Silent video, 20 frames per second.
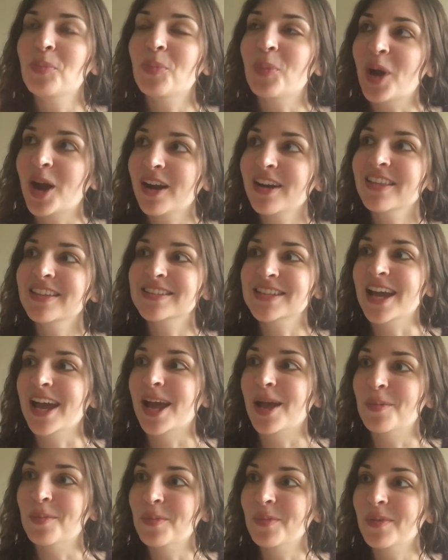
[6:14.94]
part of the
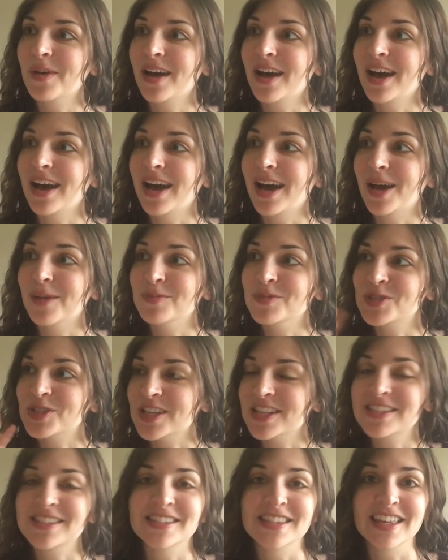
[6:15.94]
time I'm
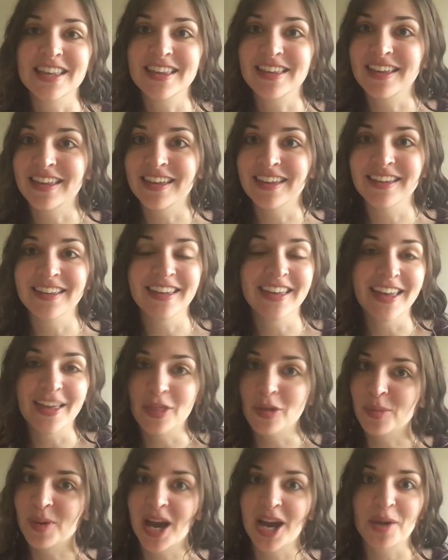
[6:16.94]
just thinking
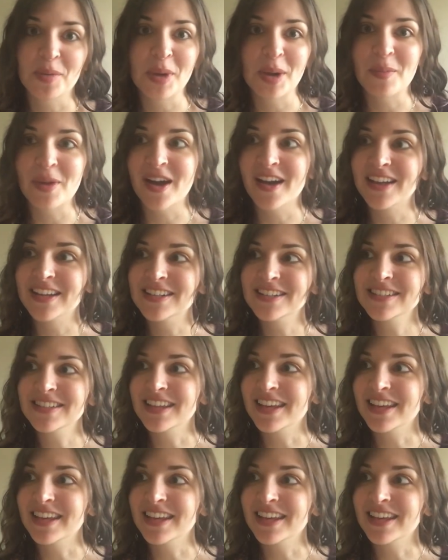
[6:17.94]
in the back of my mind,